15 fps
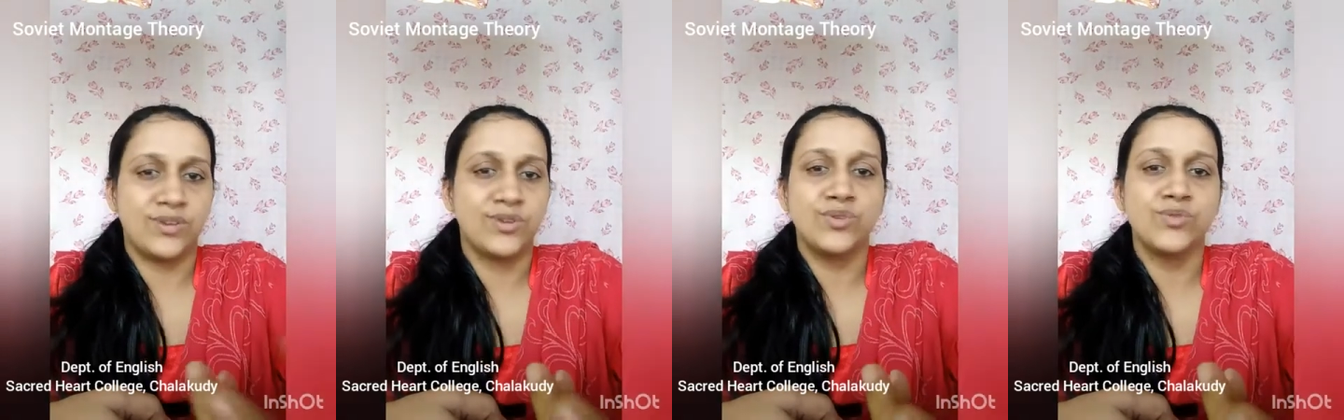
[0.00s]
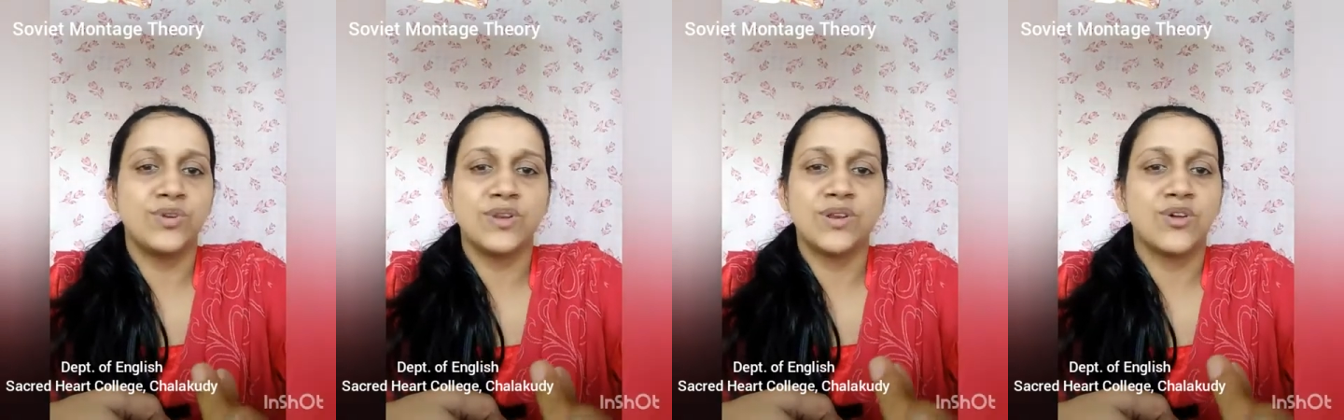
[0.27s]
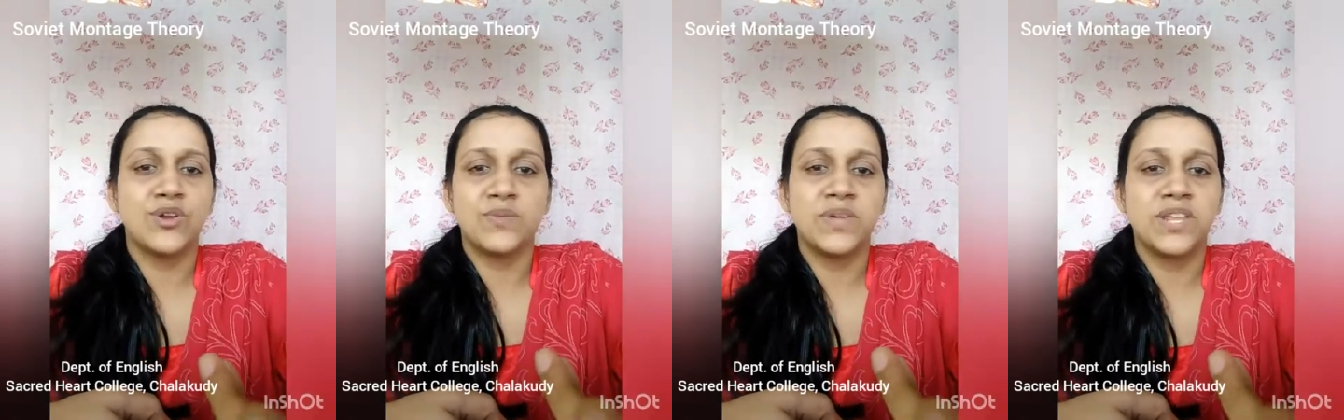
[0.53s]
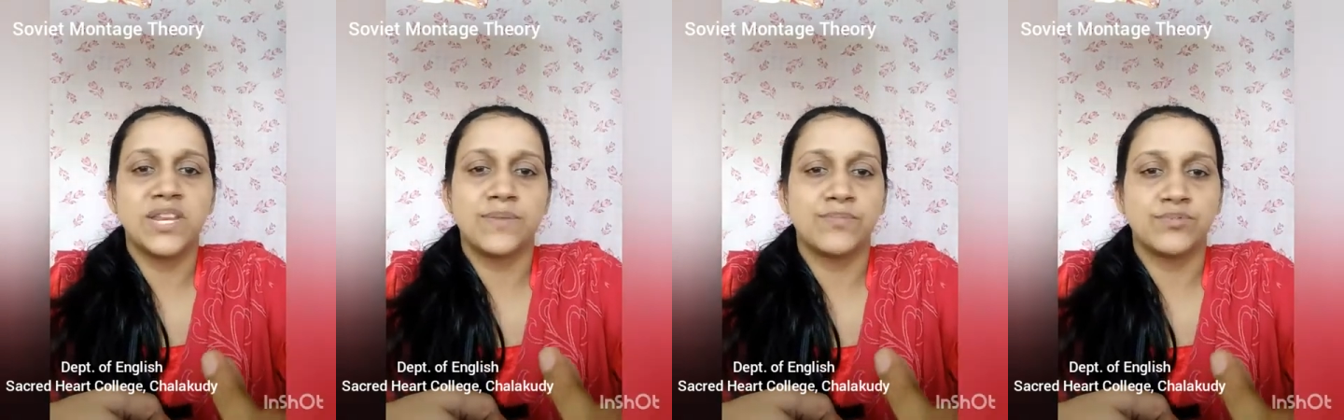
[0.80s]
You will not
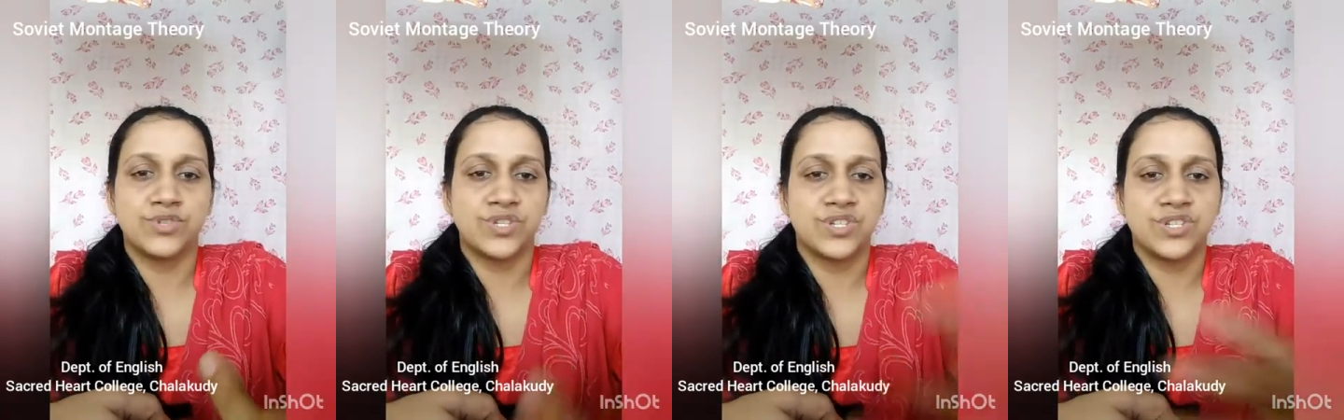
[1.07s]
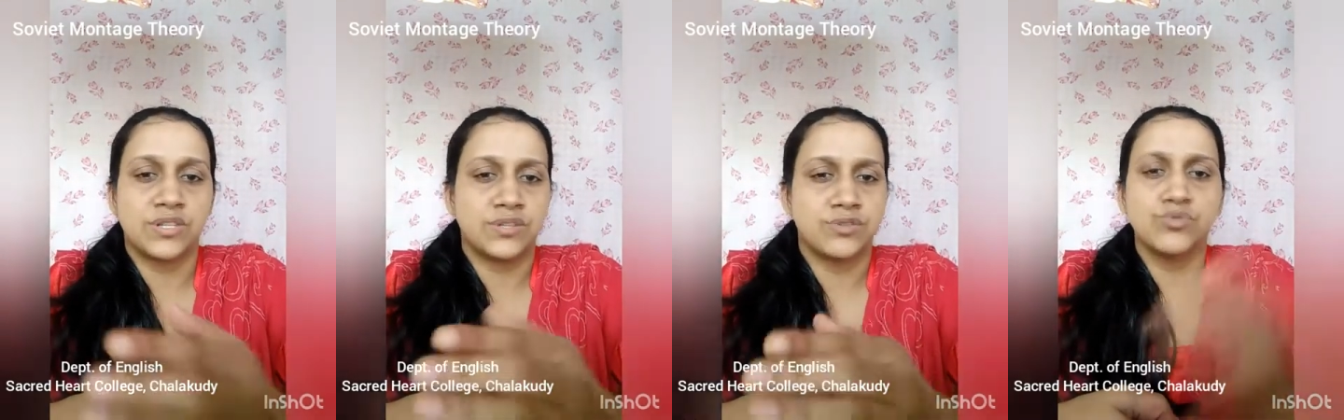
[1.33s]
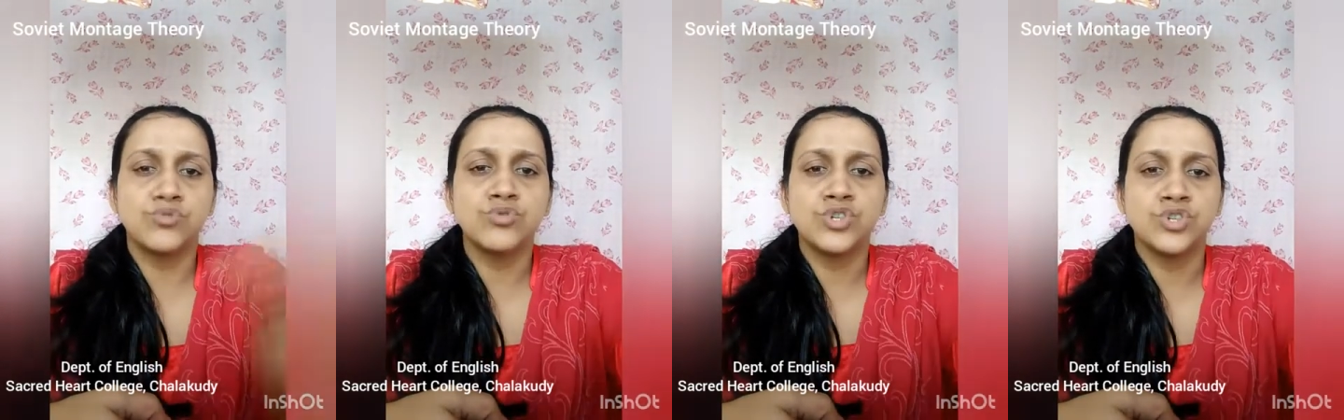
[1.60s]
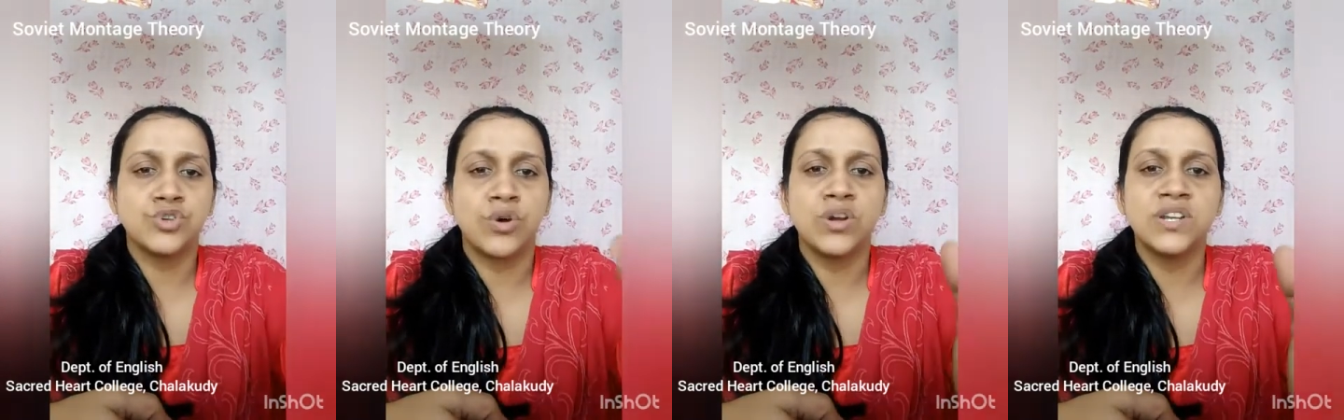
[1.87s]
be in a position. Two
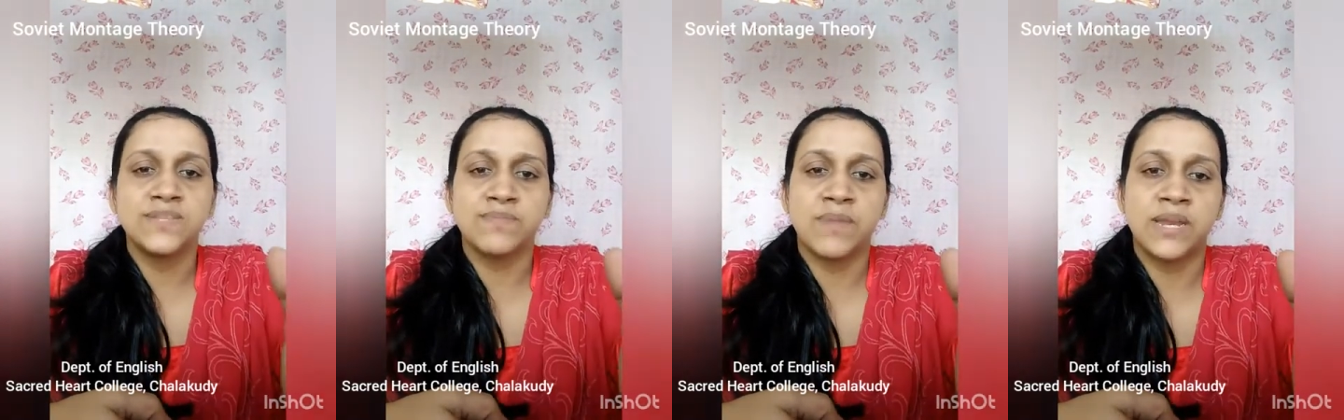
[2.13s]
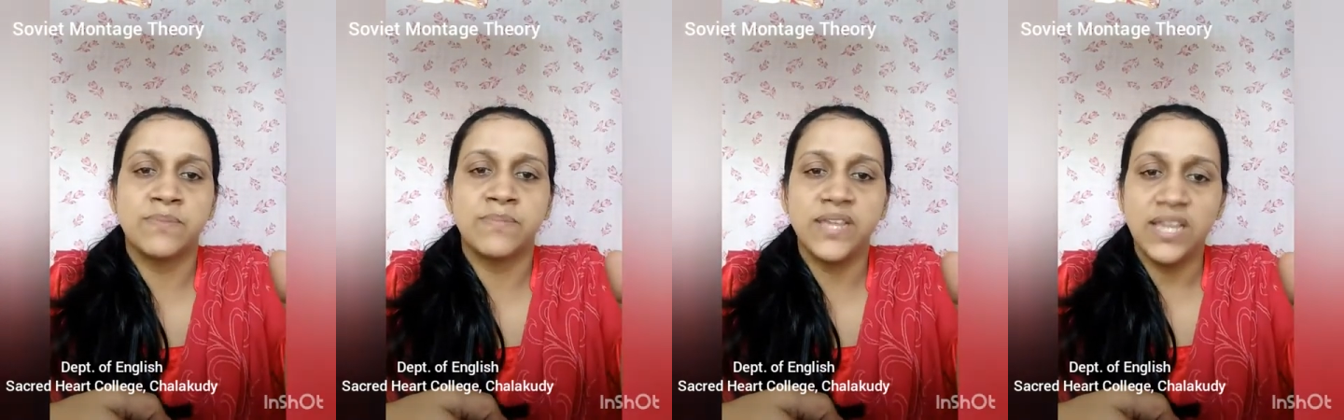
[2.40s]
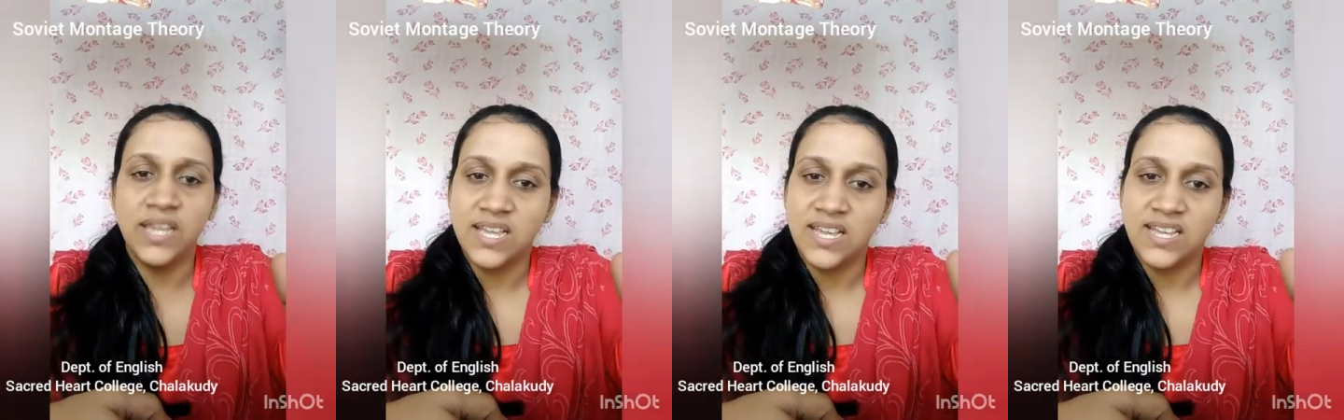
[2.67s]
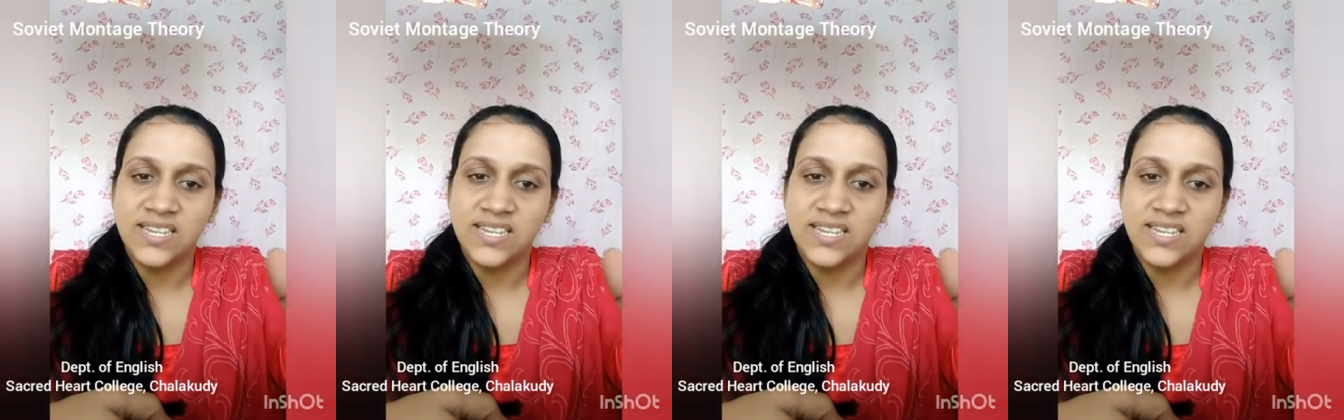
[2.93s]
shots might be